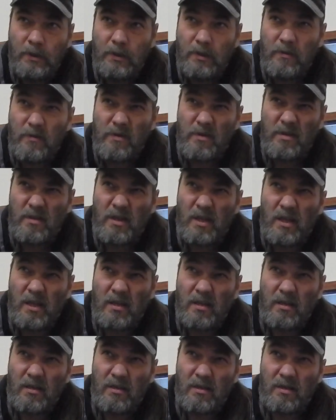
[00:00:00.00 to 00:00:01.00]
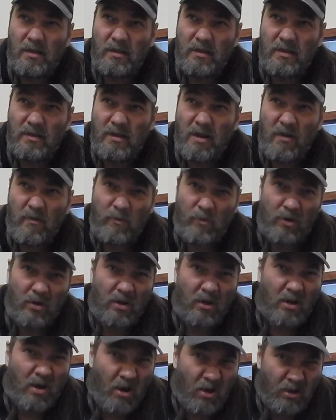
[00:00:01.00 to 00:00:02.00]
this is like a sophomore in
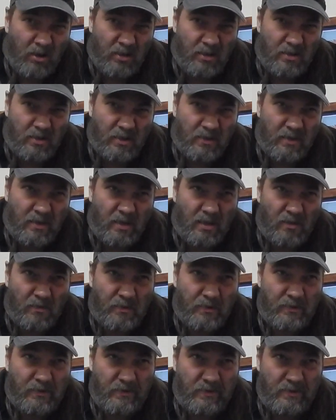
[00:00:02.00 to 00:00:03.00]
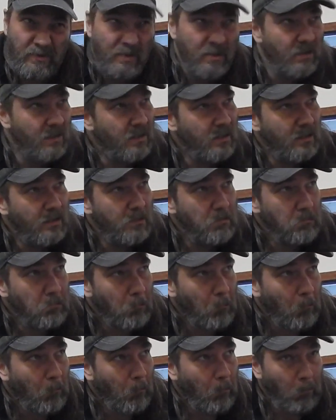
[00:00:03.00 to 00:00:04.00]
college. I think I was
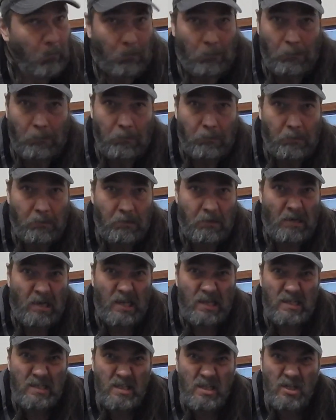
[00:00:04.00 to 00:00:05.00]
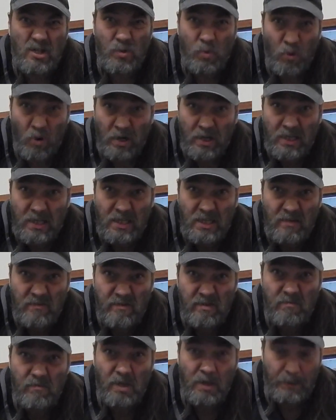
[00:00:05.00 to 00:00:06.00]
19, 20
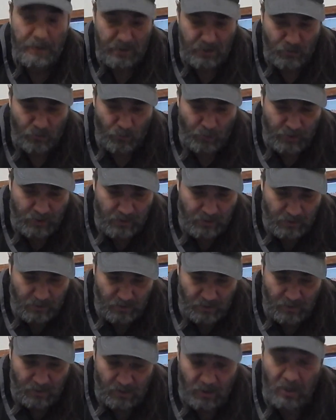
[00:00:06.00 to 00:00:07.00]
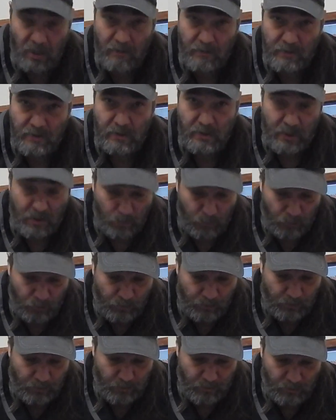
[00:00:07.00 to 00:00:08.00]
even, maybe 20. I was a late
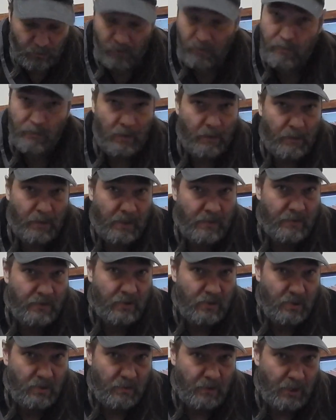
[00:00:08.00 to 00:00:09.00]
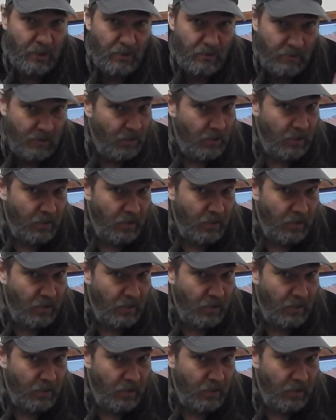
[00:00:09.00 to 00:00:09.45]
bloomer, but it was good, man.